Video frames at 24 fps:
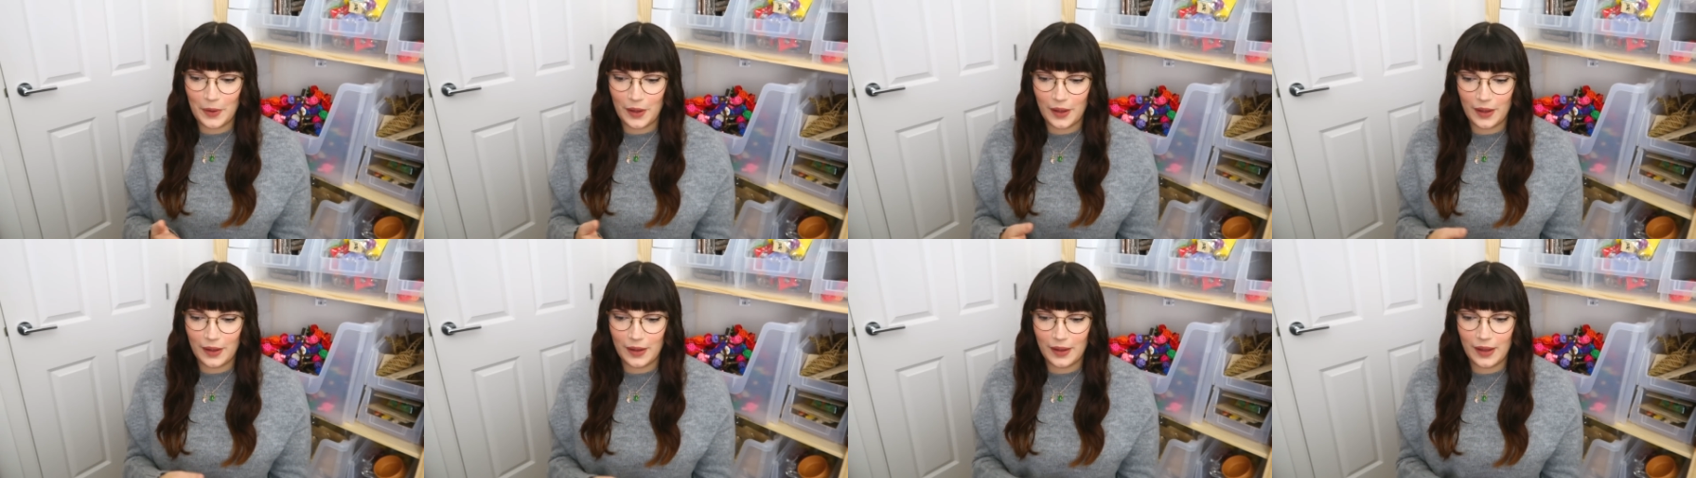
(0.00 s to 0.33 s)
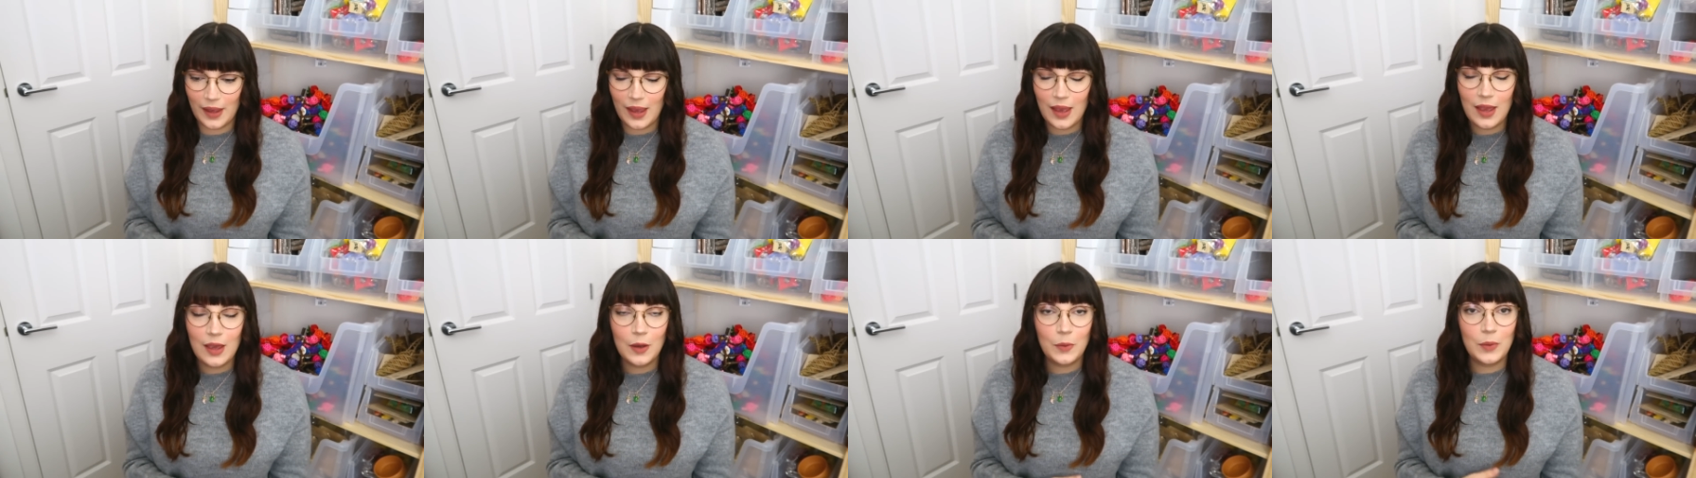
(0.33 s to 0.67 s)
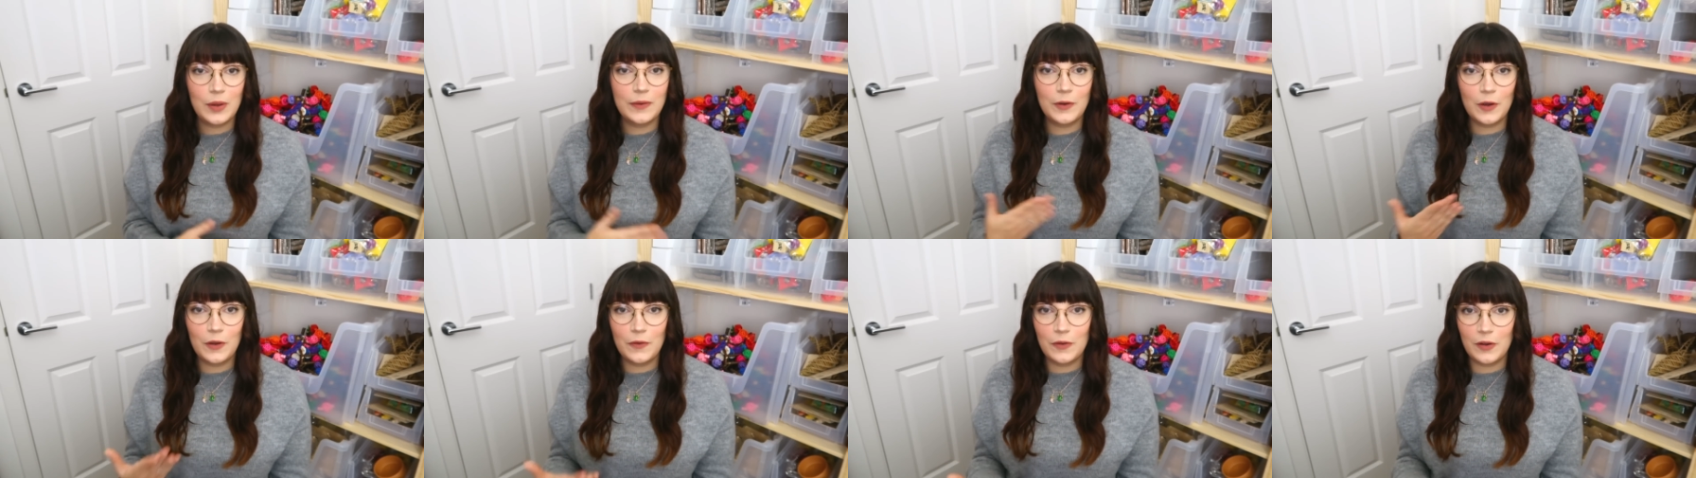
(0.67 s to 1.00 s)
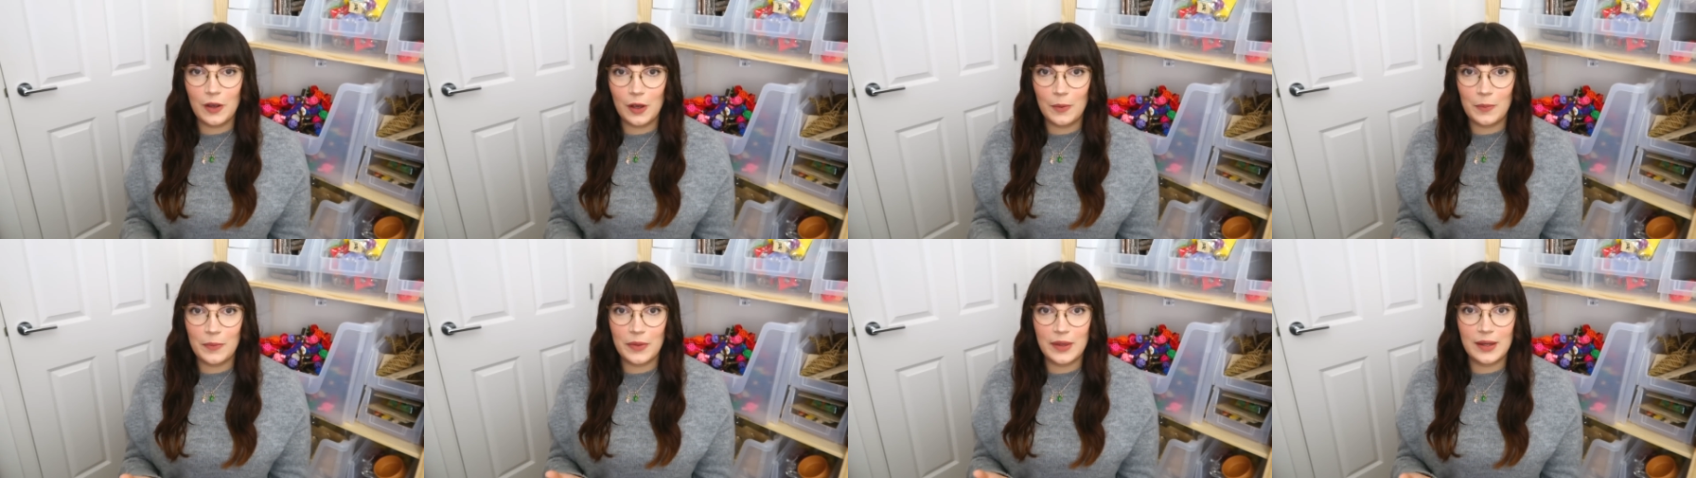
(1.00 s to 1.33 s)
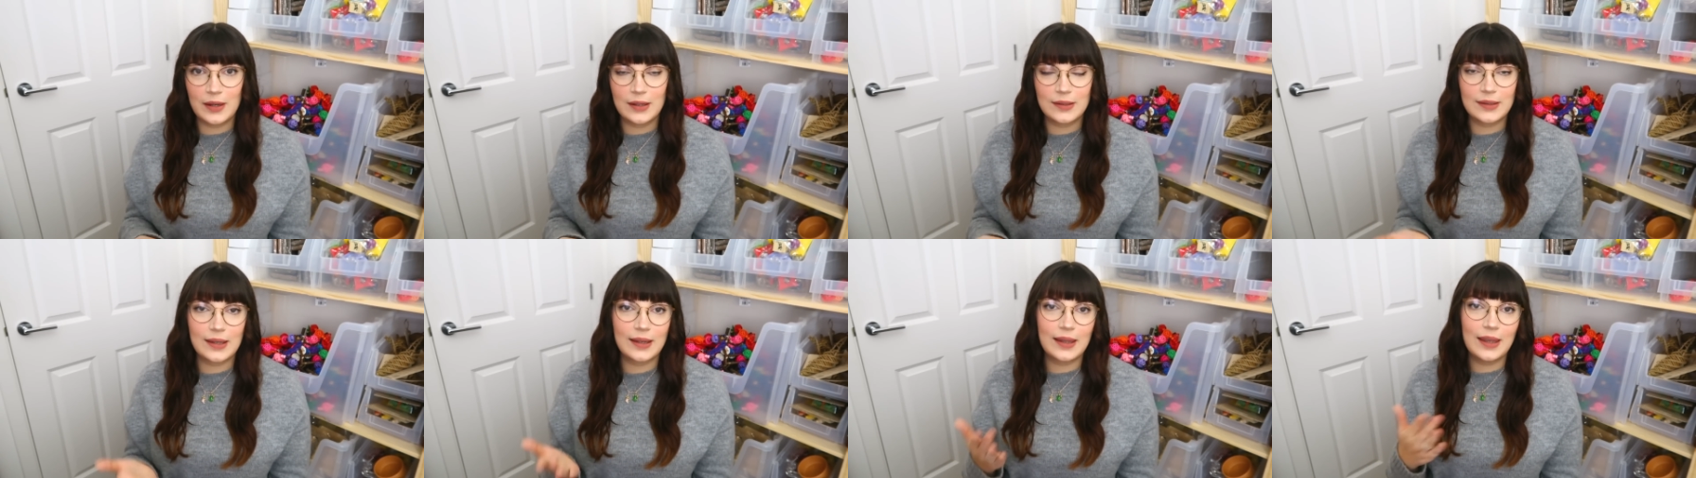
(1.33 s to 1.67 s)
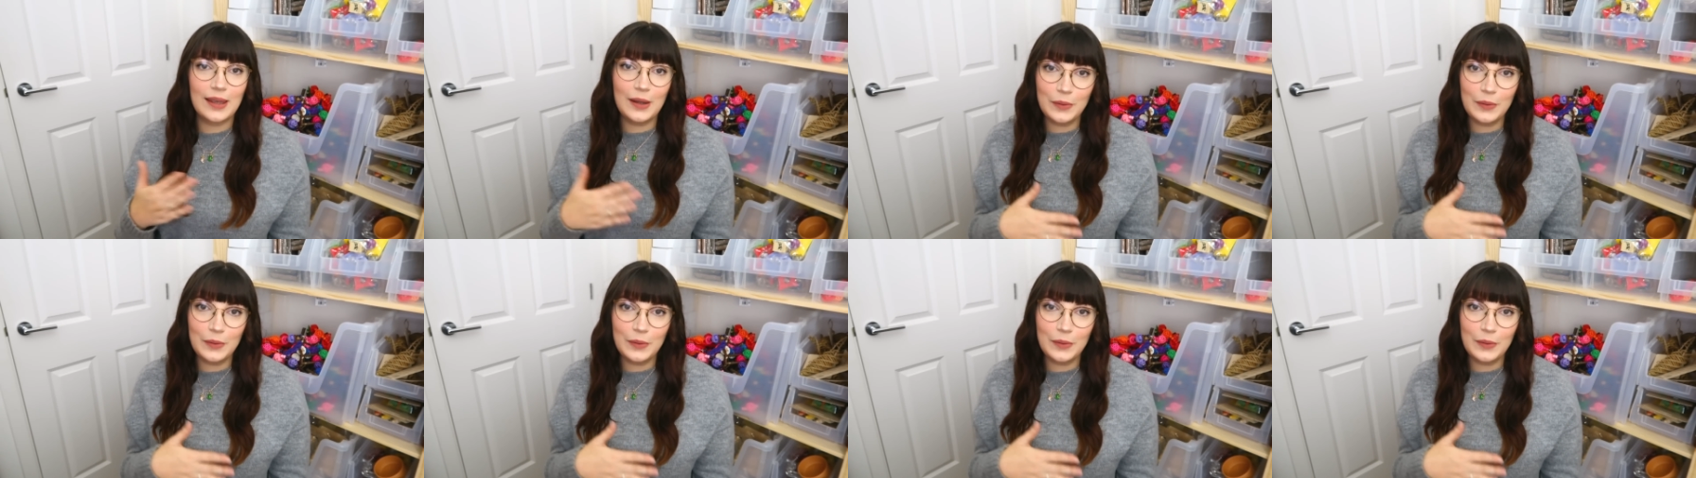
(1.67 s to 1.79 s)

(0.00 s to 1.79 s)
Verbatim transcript: but we've overcome things like